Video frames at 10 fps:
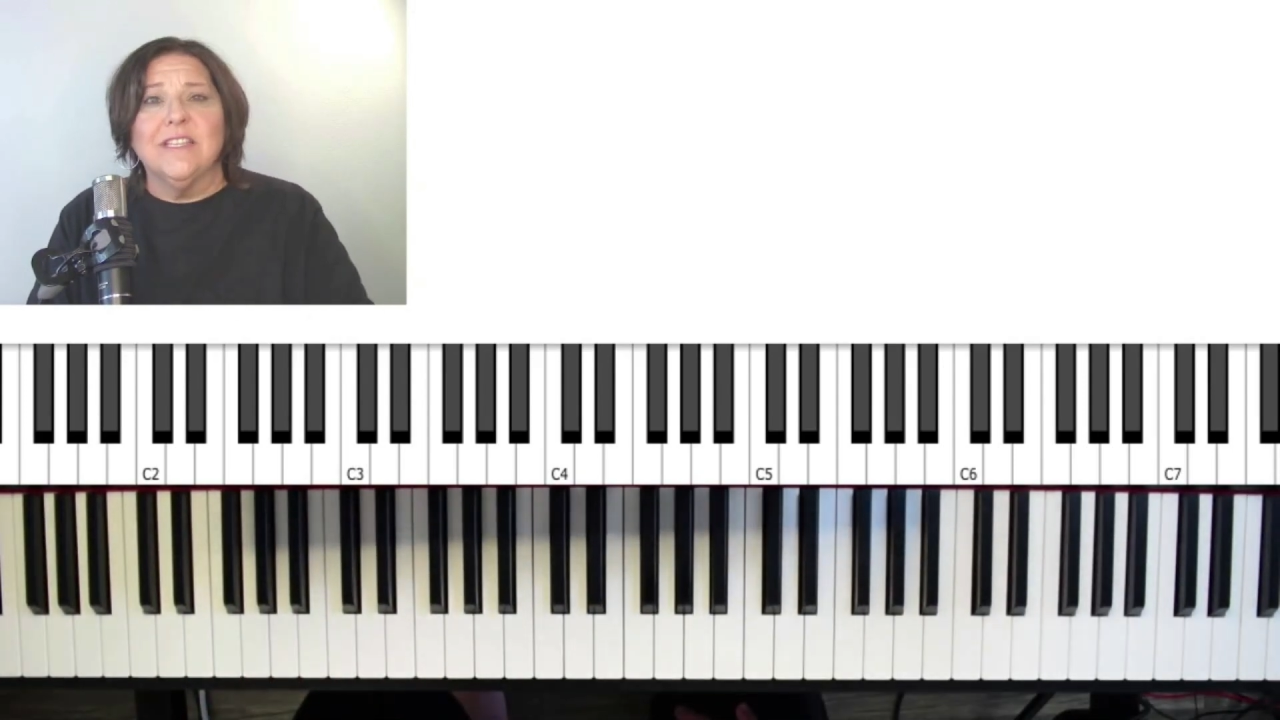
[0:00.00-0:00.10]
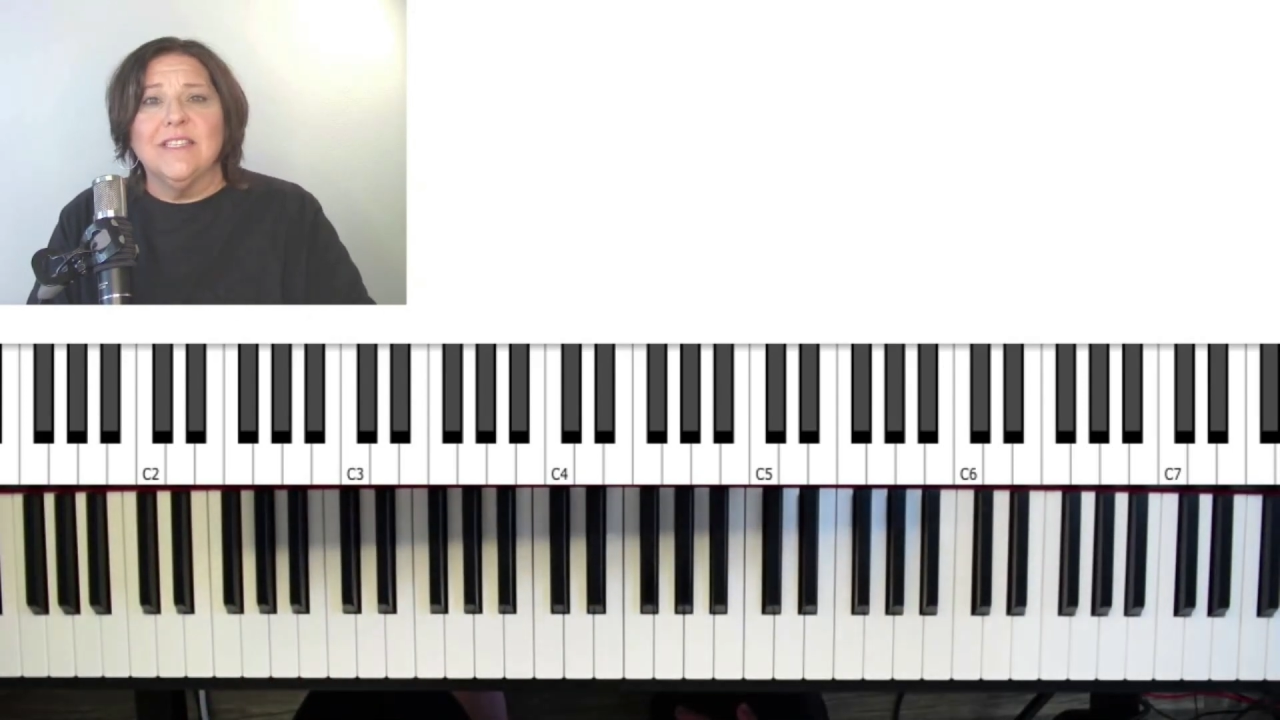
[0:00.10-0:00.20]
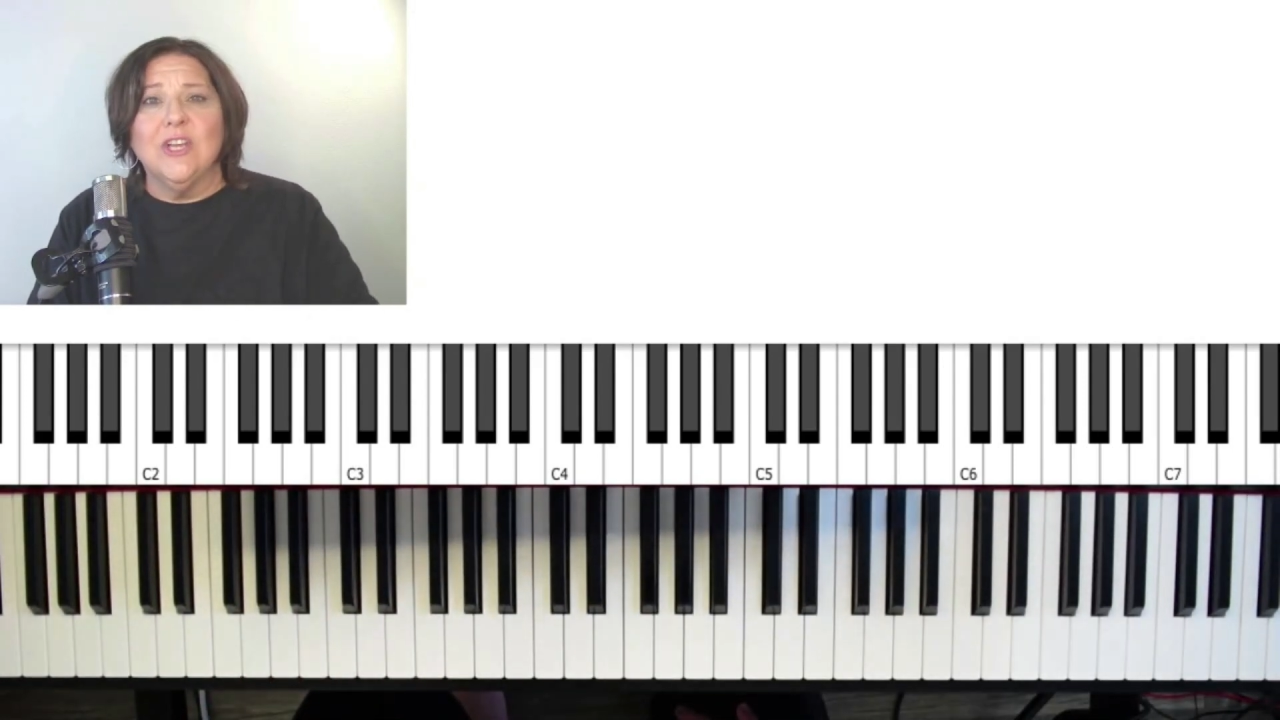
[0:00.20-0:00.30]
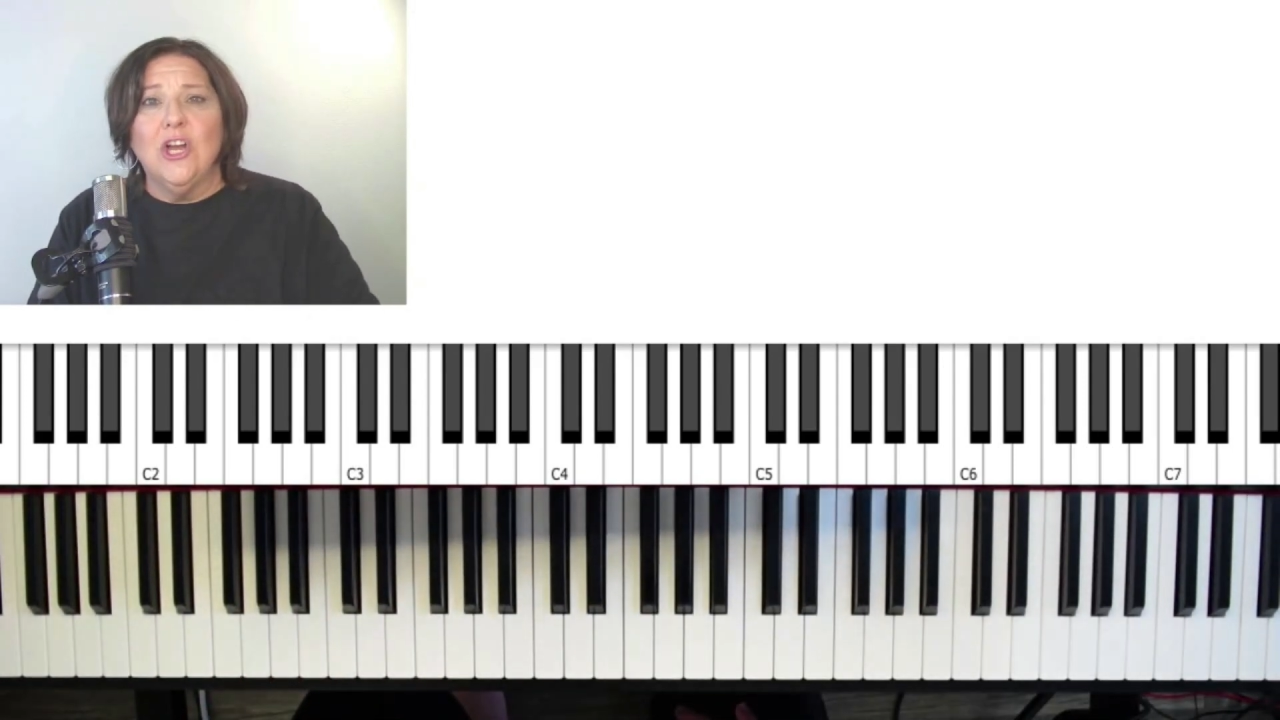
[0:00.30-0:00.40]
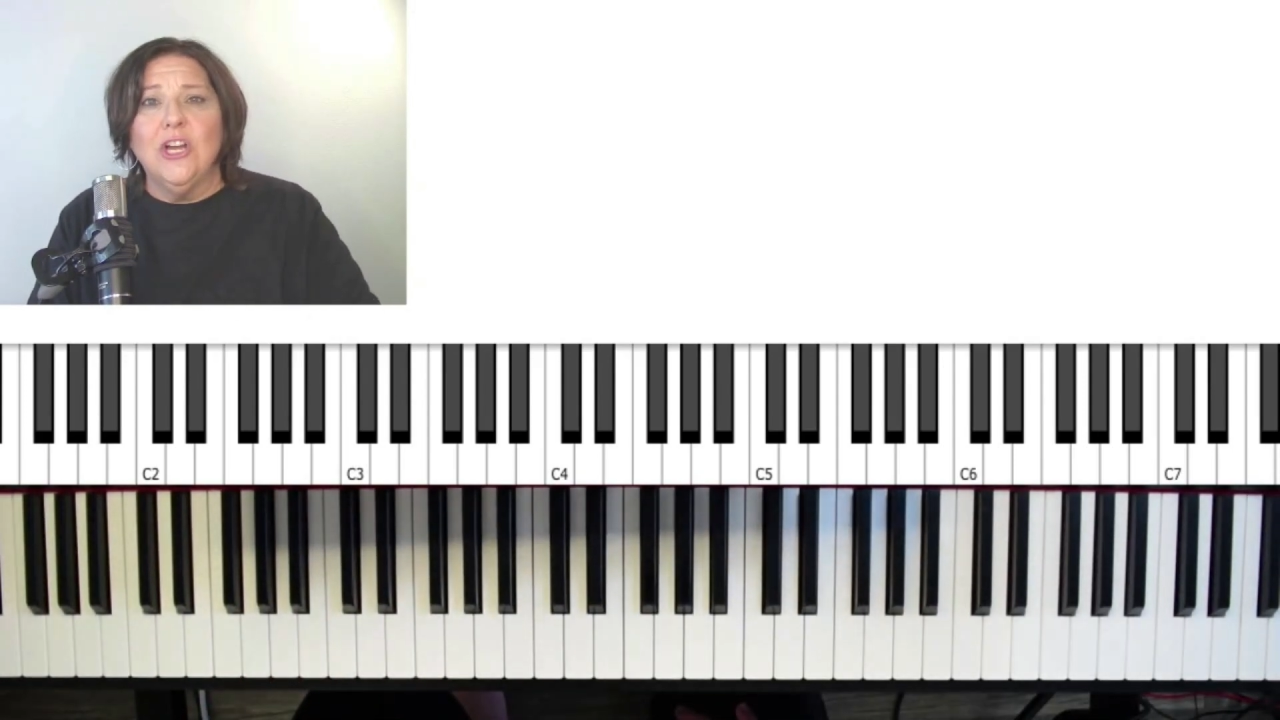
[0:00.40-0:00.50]

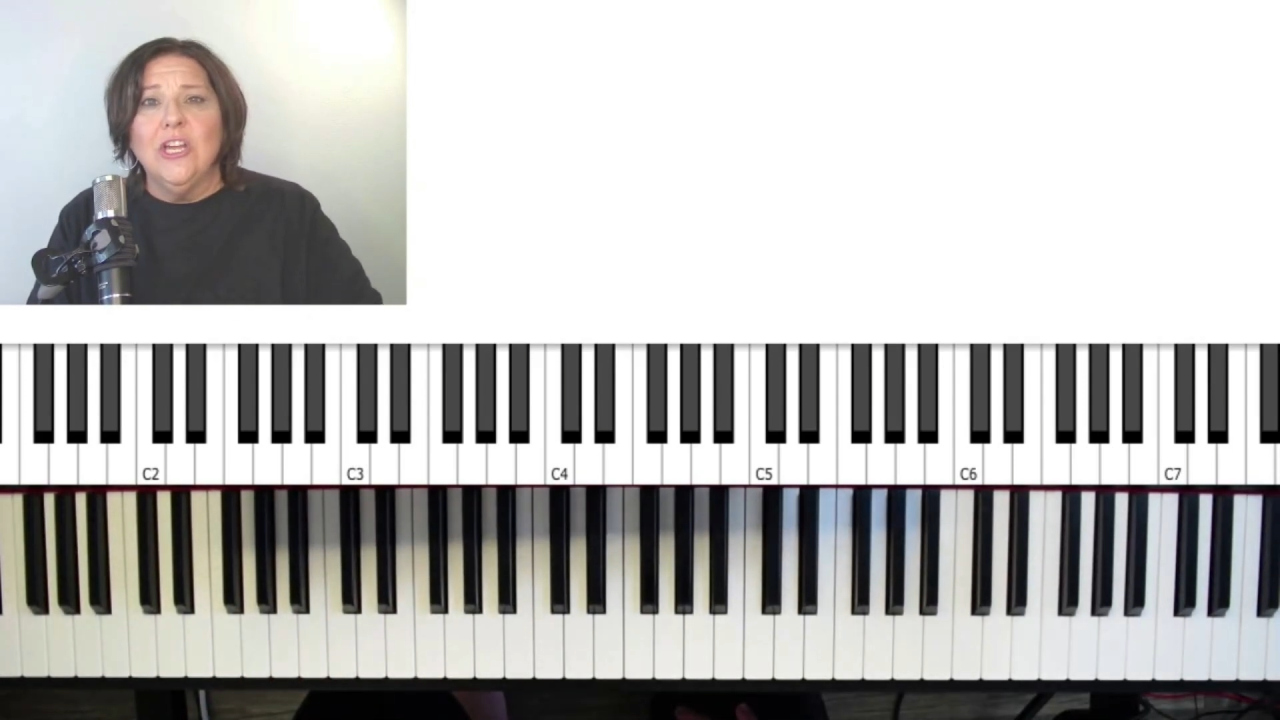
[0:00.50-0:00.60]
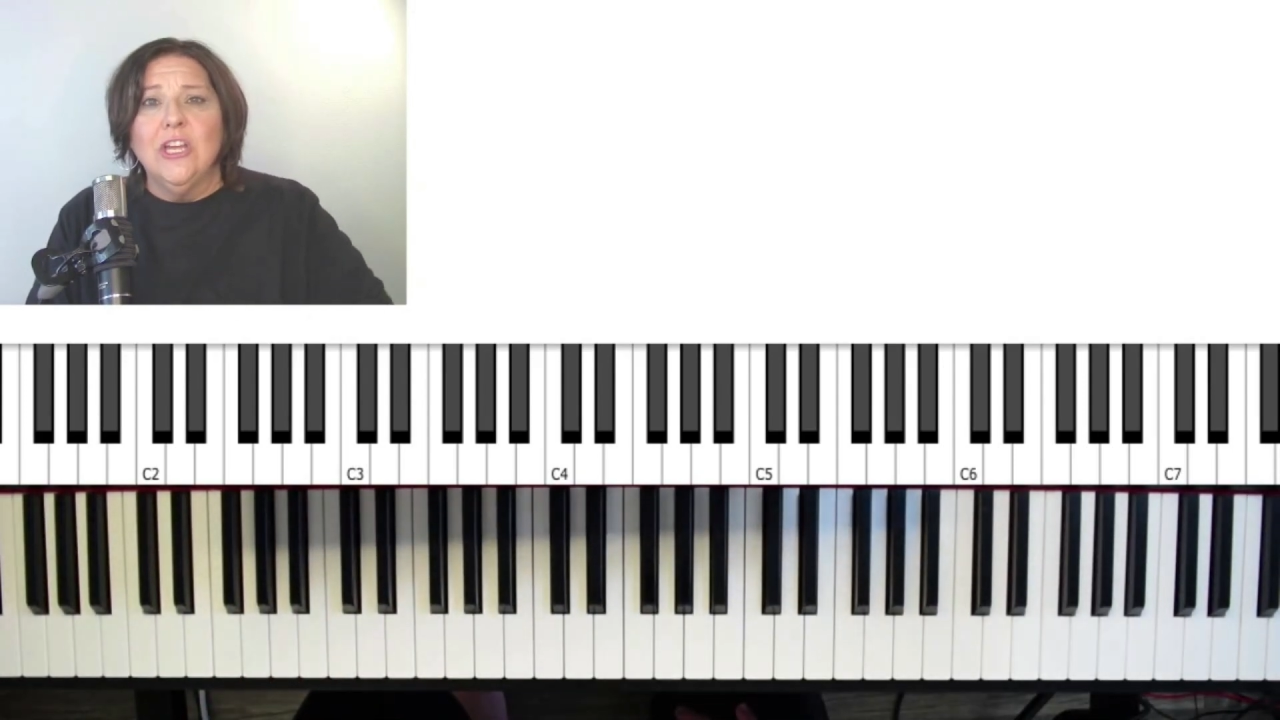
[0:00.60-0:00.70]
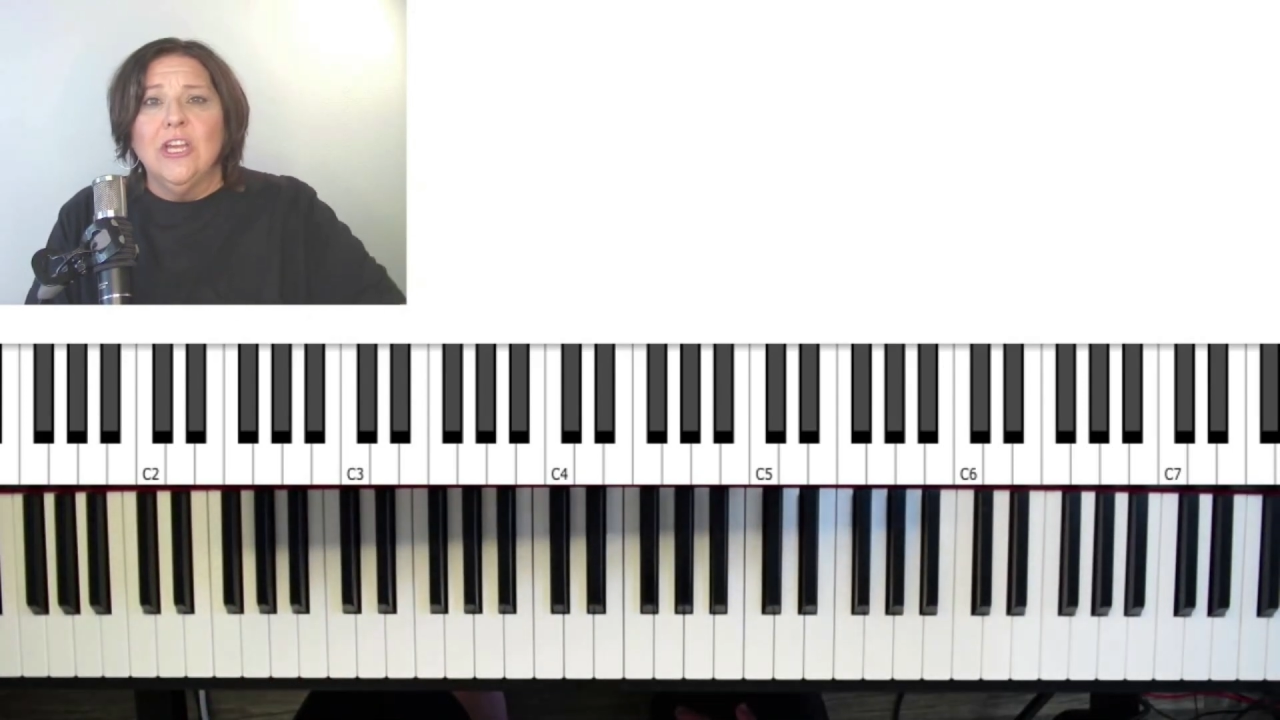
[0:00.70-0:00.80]
song